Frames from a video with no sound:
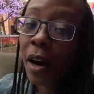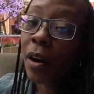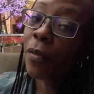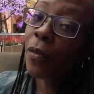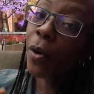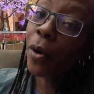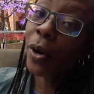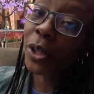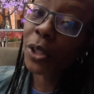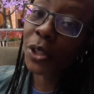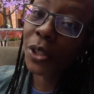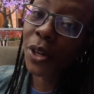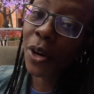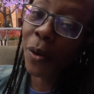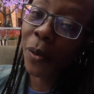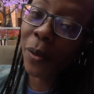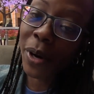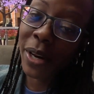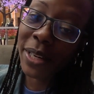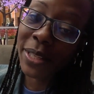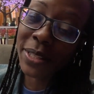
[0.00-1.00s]
Of course, you
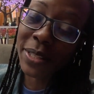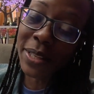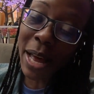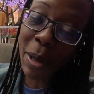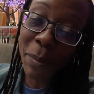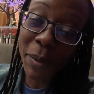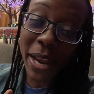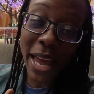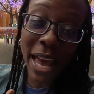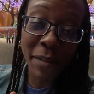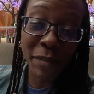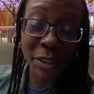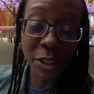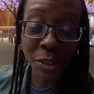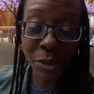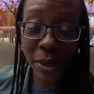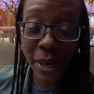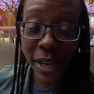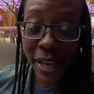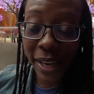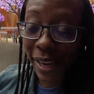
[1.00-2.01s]
know we're gonna stop and have a
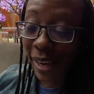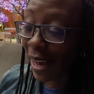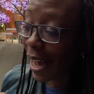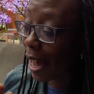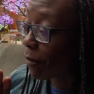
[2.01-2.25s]
drink.